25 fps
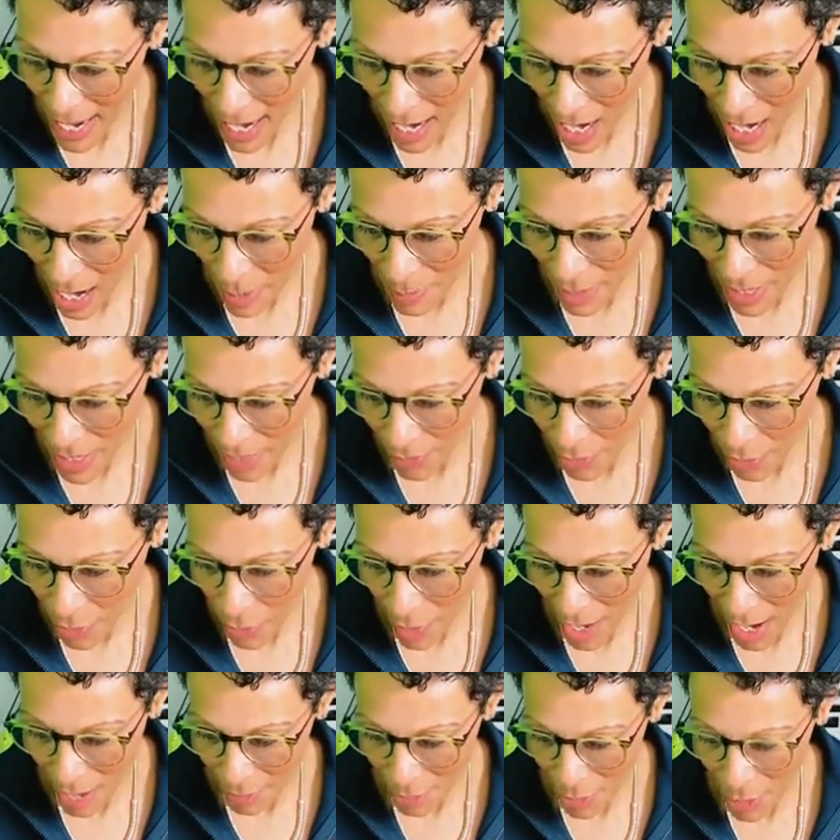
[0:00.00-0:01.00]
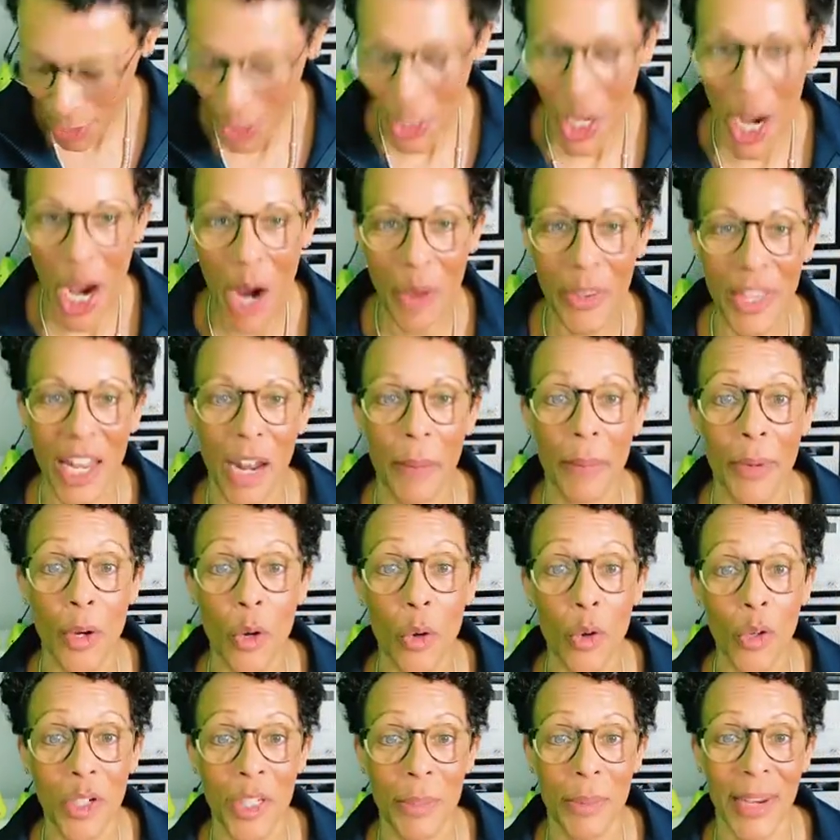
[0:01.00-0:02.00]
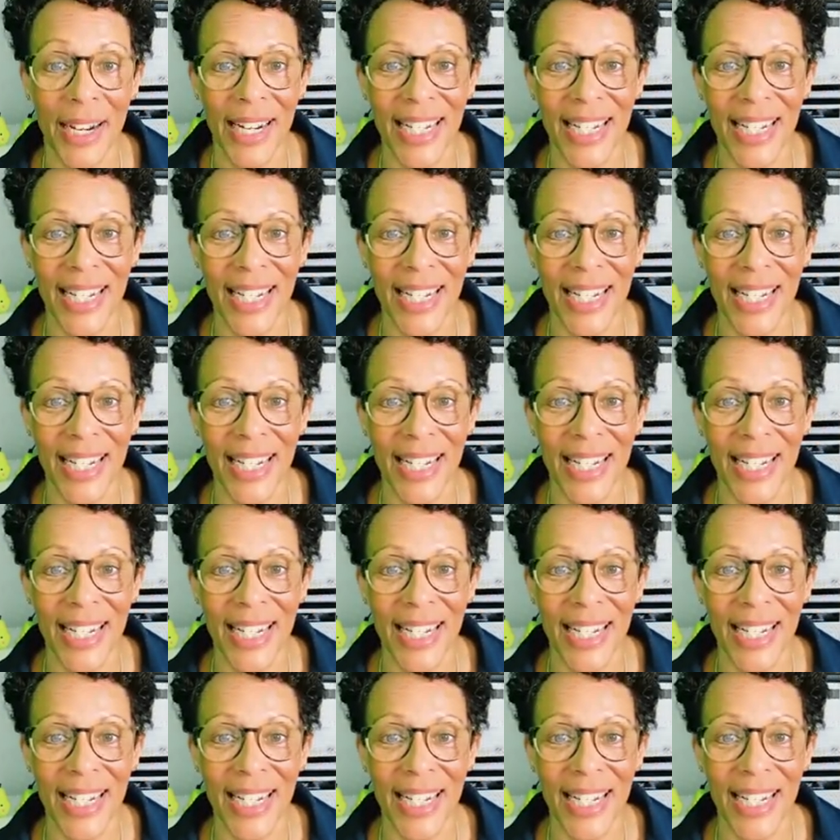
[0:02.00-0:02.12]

And if I don't have to go, that'd be awesome.